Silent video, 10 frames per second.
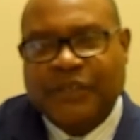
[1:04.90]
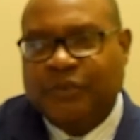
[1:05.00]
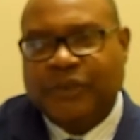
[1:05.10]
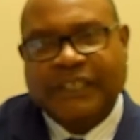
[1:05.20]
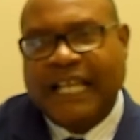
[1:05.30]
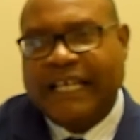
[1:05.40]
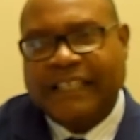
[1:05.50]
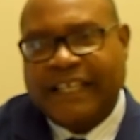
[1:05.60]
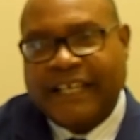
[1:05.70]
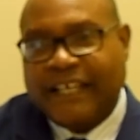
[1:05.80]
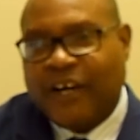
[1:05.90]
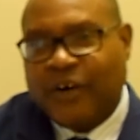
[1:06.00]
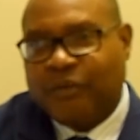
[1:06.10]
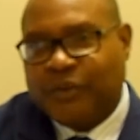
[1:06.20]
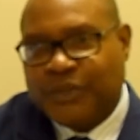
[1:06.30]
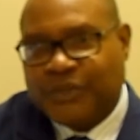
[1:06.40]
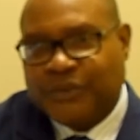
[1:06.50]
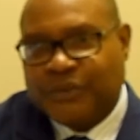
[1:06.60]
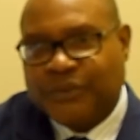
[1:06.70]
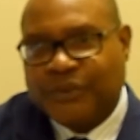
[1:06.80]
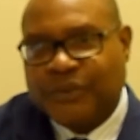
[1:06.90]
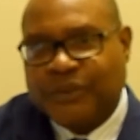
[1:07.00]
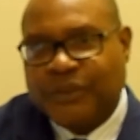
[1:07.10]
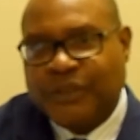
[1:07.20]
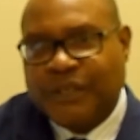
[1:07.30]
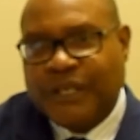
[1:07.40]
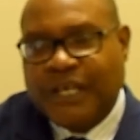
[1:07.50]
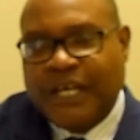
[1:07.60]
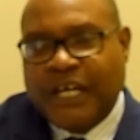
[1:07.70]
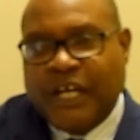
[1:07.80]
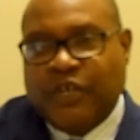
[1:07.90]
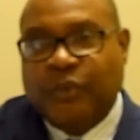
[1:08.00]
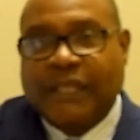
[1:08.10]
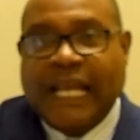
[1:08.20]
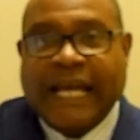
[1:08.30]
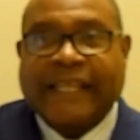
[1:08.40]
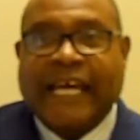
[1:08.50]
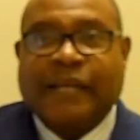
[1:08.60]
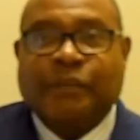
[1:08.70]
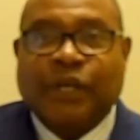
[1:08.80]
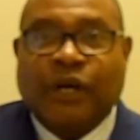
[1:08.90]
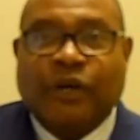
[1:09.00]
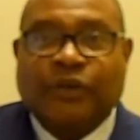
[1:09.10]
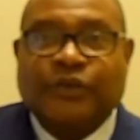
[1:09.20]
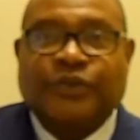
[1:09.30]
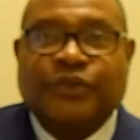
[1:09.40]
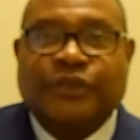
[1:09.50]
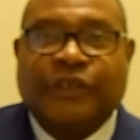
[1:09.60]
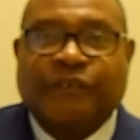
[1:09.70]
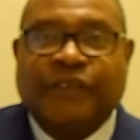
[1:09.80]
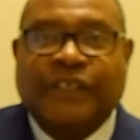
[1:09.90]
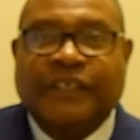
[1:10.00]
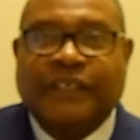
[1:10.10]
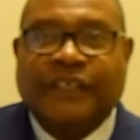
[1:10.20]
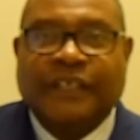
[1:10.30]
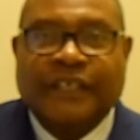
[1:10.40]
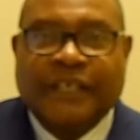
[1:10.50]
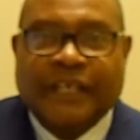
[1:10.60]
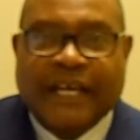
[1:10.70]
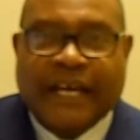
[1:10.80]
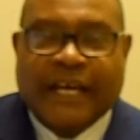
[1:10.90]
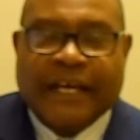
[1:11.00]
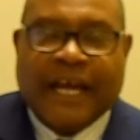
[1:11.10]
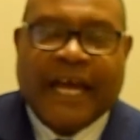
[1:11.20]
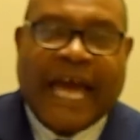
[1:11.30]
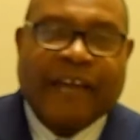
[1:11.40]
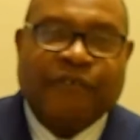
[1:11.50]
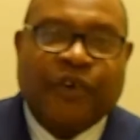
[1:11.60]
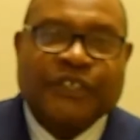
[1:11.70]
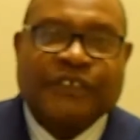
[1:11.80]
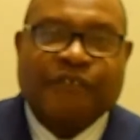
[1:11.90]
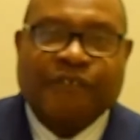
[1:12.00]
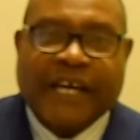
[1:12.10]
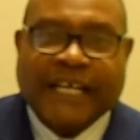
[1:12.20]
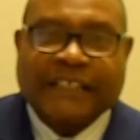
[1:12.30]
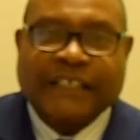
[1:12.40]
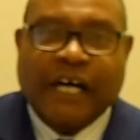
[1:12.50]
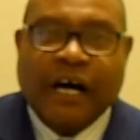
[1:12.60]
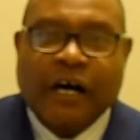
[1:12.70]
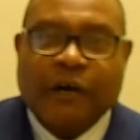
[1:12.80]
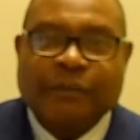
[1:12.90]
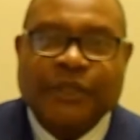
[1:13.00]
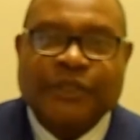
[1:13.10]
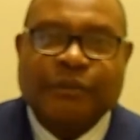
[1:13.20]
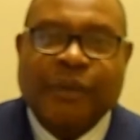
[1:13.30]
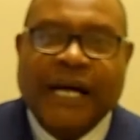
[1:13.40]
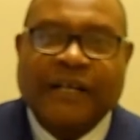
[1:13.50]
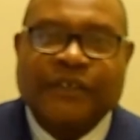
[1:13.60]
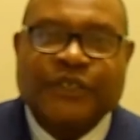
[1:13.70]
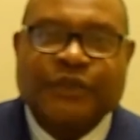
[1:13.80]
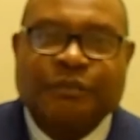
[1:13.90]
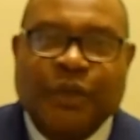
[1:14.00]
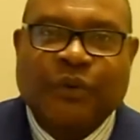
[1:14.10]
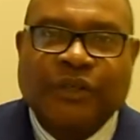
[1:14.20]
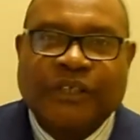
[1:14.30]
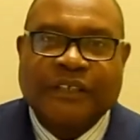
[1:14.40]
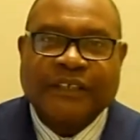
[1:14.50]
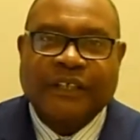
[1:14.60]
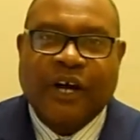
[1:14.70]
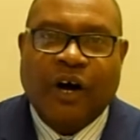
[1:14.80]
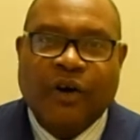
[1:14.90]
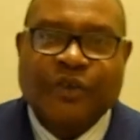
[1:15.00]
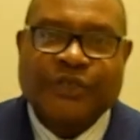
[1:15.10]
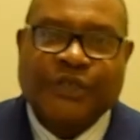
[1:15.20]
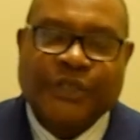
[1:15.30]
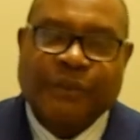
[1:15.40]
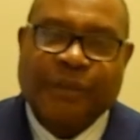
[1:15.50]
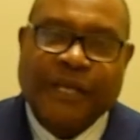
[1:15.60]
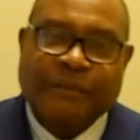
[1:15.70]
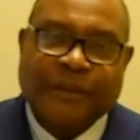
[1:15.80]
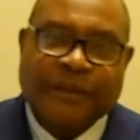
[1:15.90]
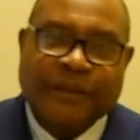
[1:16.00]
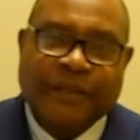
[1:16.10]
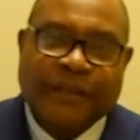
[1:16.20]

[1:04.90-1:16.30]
You wouldn't like that at all, would you? And you wouldn't like that because of the adverse effect and harm that tobacco smoke can cause to your baby.